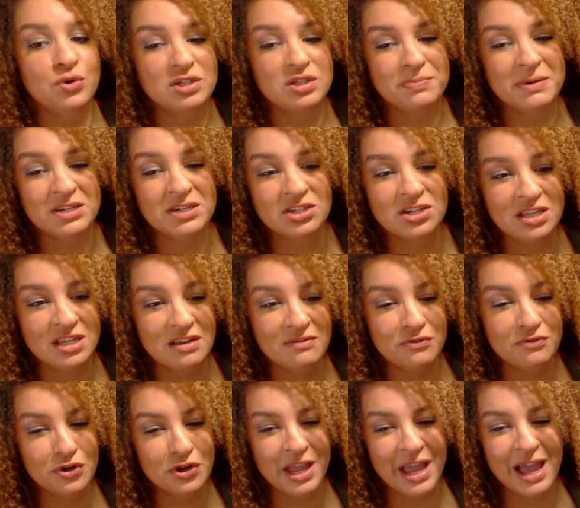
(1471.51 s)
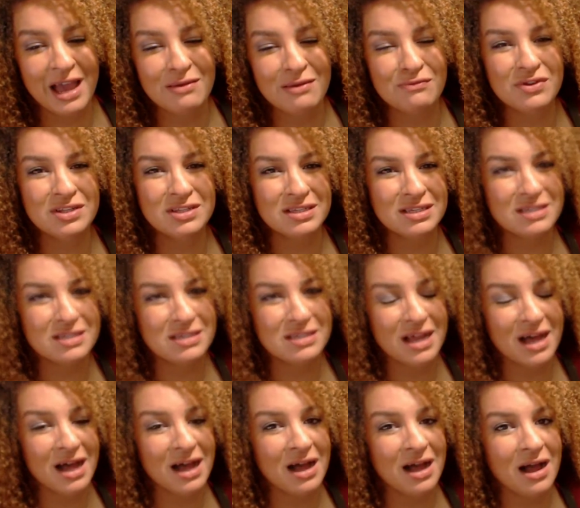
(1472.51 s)
especially if your canvas is
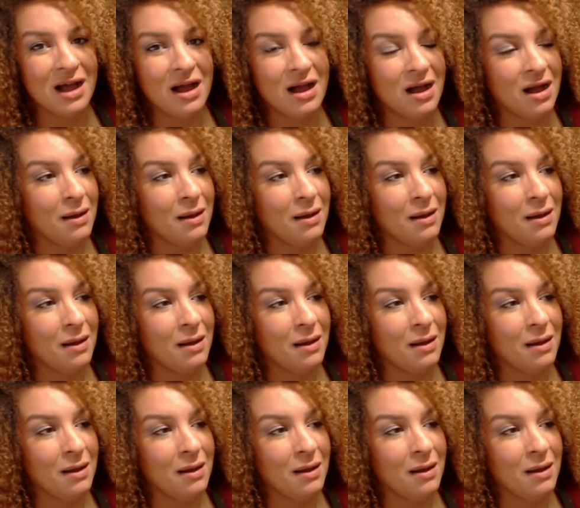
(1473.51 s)
not